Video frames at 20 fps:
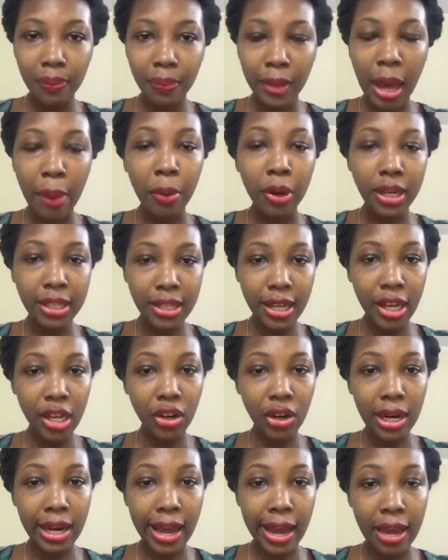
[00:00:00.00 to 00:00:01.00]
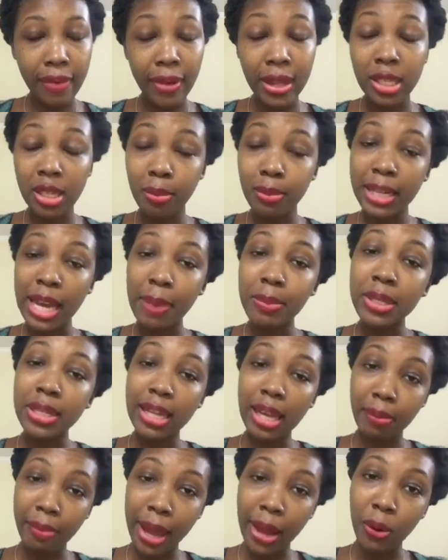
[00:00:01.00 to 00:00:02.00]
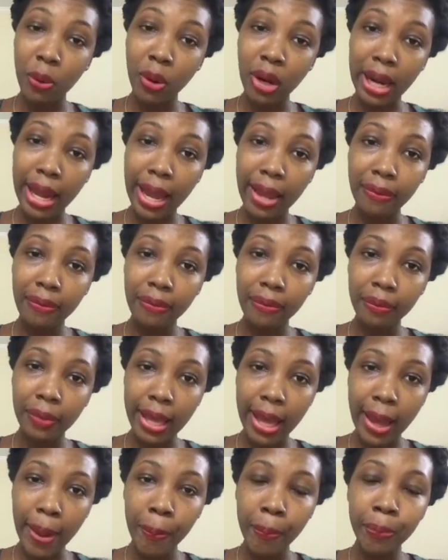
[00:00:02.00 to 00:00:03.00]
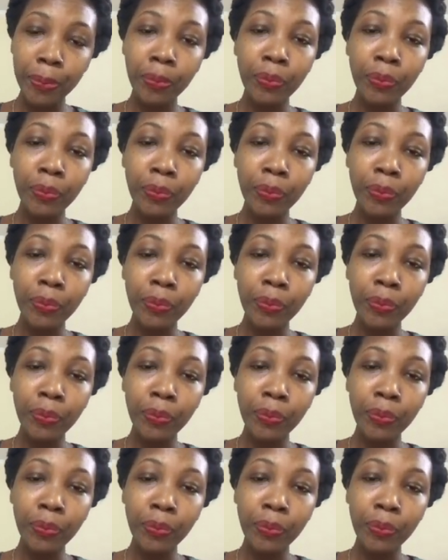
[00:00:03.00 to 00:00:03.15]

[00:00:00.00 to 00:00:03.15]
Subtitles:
I'm going to take your life, and sometimes take my own life. Yeah.